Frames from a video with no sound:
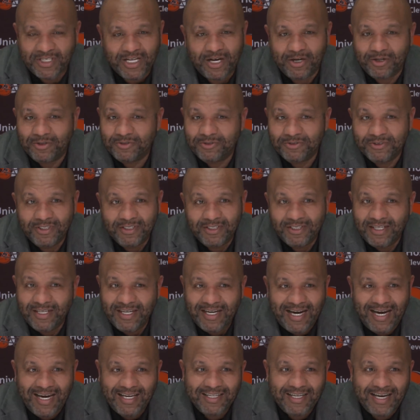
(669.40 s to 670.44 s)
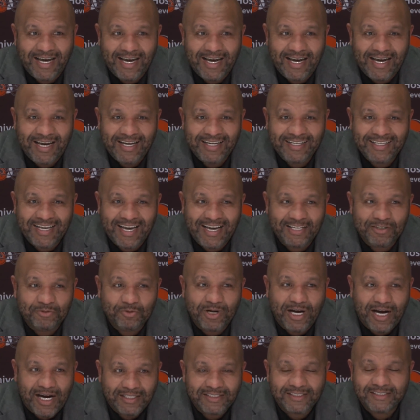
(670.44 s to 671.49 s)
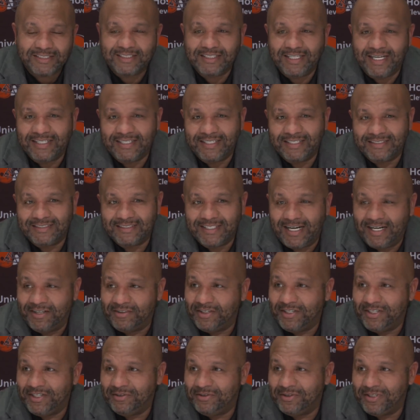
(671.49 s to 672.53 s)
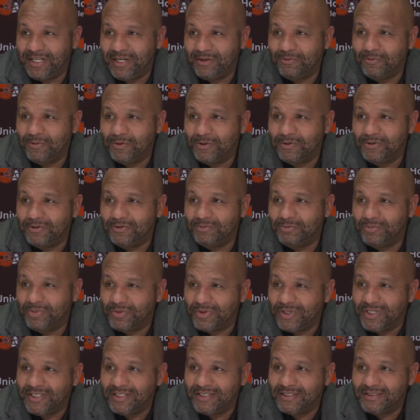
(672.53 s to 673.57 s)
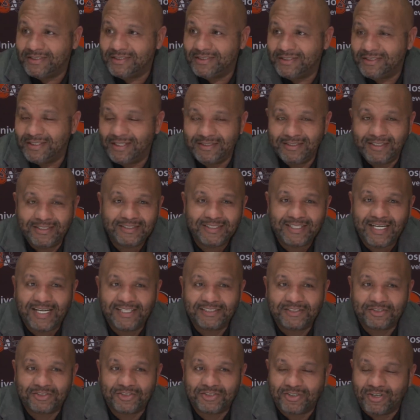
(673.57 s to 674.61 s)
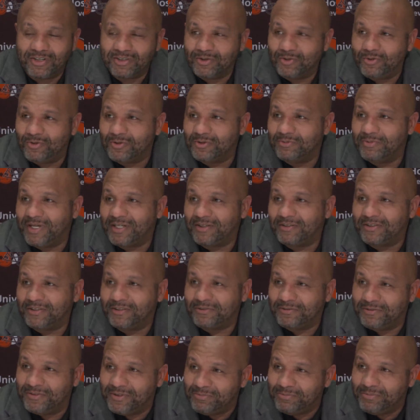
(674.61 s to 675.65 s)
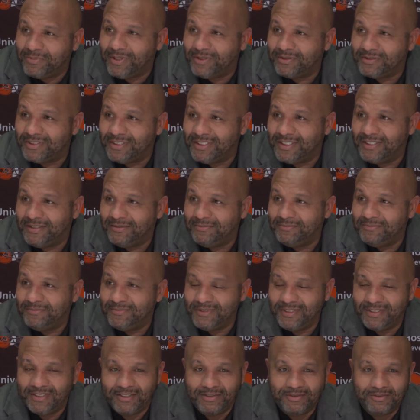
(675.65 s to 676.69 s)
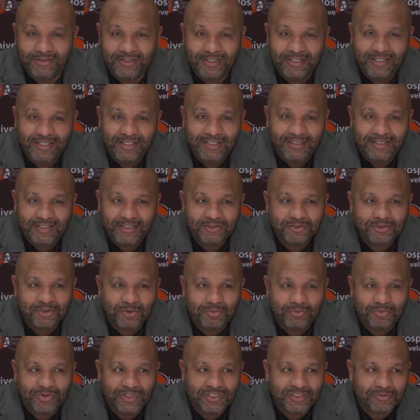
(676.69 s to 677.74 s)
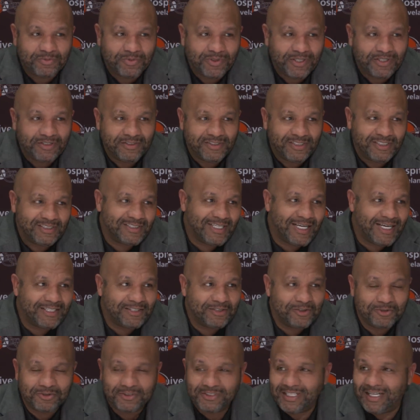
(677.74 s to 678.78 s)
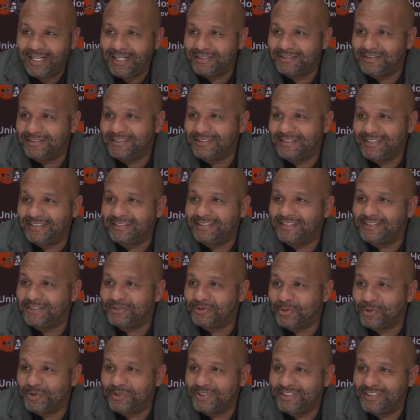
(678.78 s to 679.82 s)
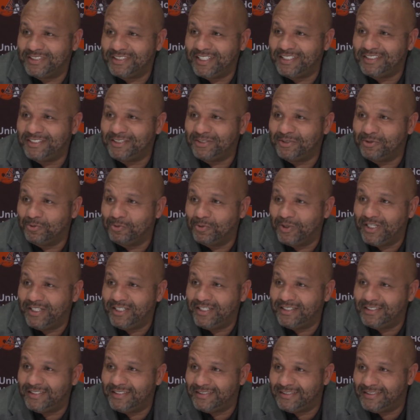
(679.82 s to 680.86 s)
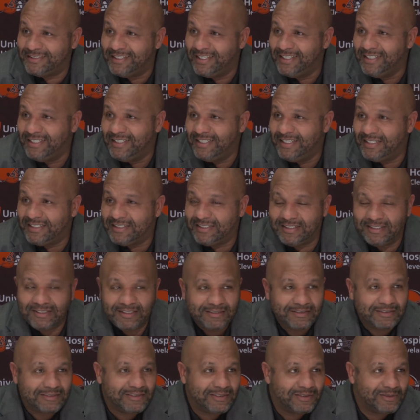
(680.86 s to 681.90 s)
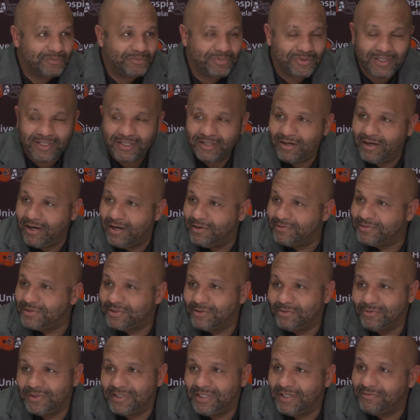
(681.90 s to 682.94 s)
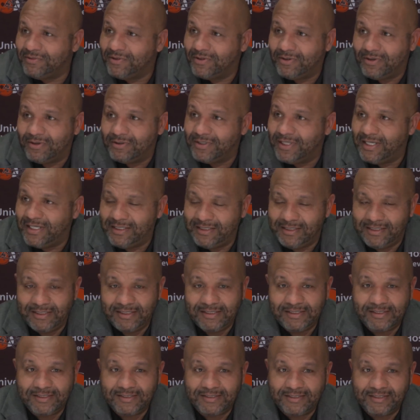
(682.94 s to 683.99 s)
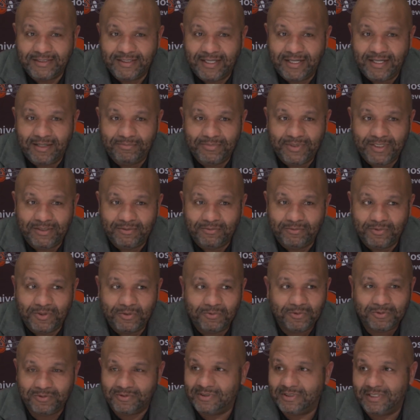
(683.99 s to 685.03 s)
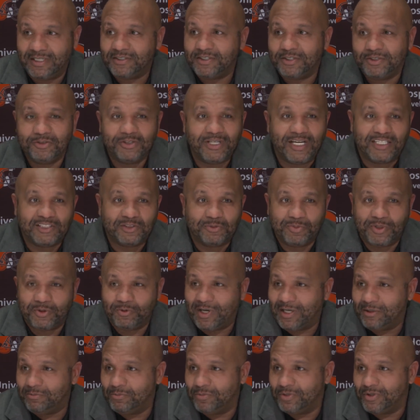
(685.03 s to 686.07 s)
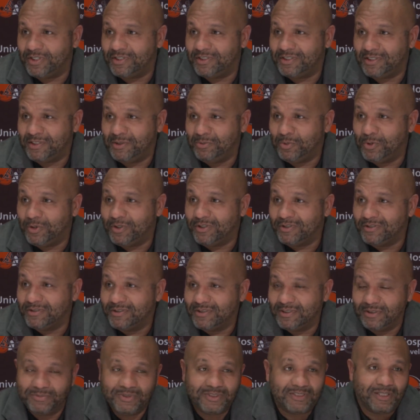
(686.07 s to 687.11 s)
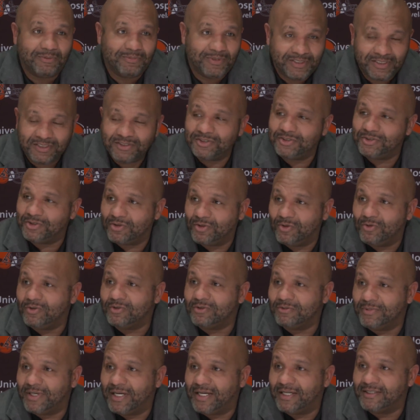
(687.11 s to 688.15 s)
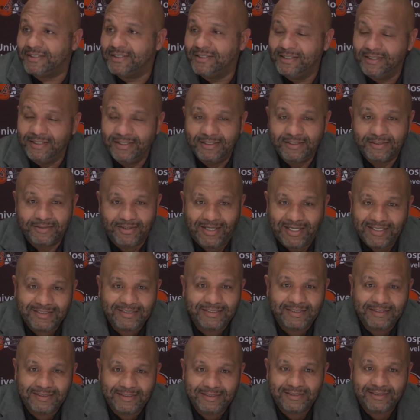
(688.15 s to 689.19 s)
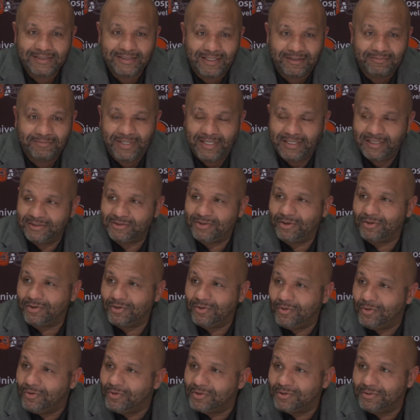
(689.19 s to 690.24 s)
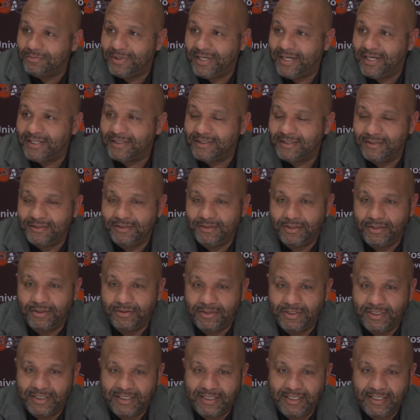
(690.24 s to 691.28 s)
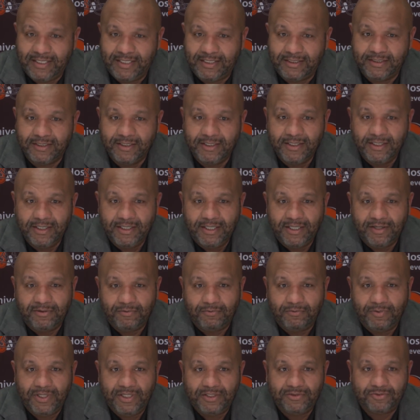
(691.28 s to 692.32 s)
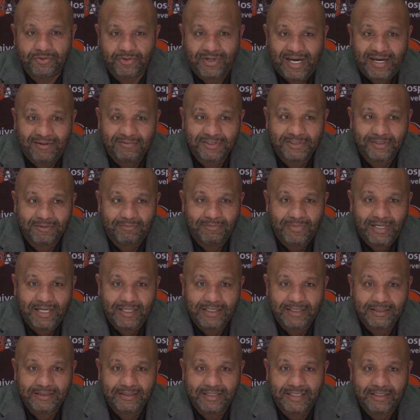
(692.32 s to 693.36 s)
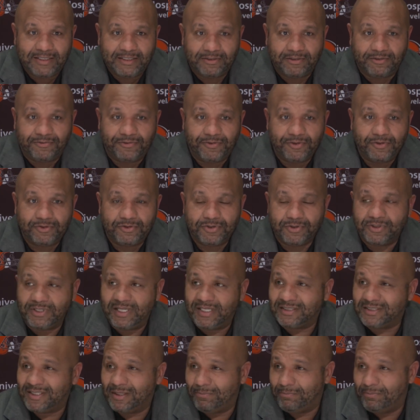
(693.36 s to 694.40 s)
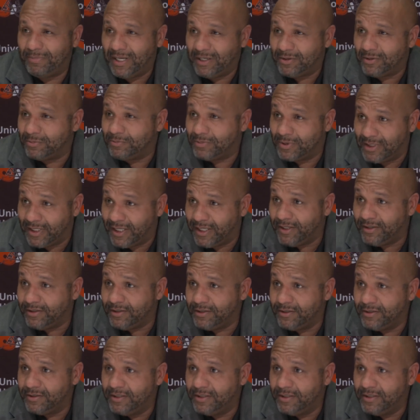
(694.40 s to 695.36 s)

No. I honestly get tired of hearing that word, bridge. This guy's a starting quarterback on our football team, you know. There's no bridge players. This guy goes out and gets this organization to winning and get us to the playoffs or whatever all that is. I mean, none of you guys would be writing bridge anymore. You'd be talking about this is your quarterback. So I see this young man as our quarterback, you know. And, again, if we draft somebody that in the future that's a better player,